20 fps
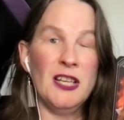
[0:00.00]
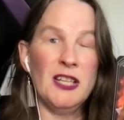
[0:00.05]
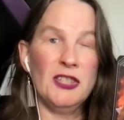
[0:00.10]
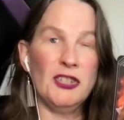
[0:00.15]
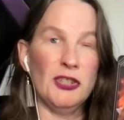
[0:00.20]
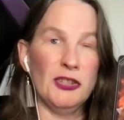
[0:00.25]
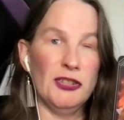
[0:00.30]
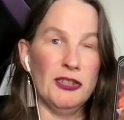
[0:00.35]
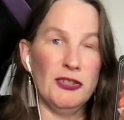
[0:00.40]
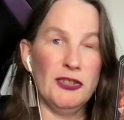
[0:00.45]

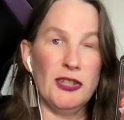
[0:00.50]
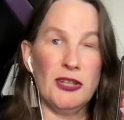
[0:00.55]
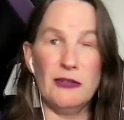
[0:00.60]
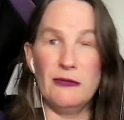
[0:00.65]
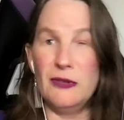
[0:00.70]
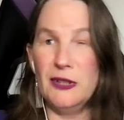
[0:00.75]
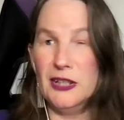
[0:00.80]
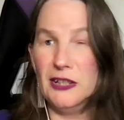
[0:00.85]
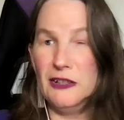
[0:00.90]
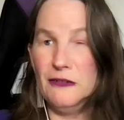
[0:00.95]
So those
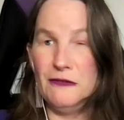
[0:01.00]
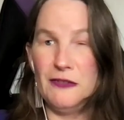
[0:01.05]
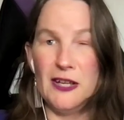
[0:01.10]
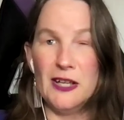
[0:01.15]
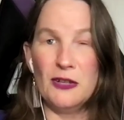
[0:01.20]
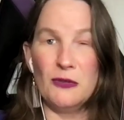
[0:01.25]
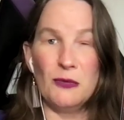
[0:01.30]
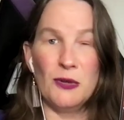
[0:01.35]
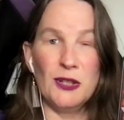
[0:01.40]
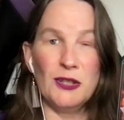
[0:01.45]
aren't really
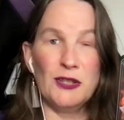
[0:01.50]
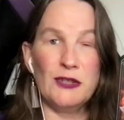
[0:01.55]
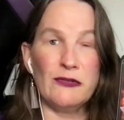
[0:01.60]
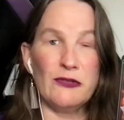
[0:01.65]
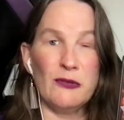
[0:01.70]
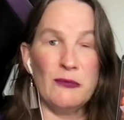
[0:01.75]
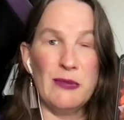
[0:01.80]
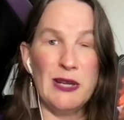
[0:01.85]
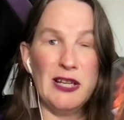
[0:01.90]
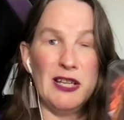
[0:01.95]
fair words
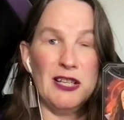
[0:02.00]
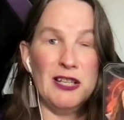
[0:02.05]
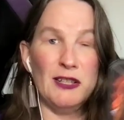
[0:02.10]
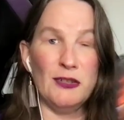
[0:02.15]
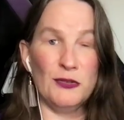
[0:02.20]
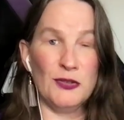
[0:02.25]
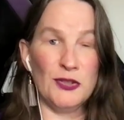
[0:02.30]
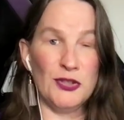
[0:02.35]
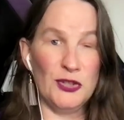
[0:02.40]
for me to use.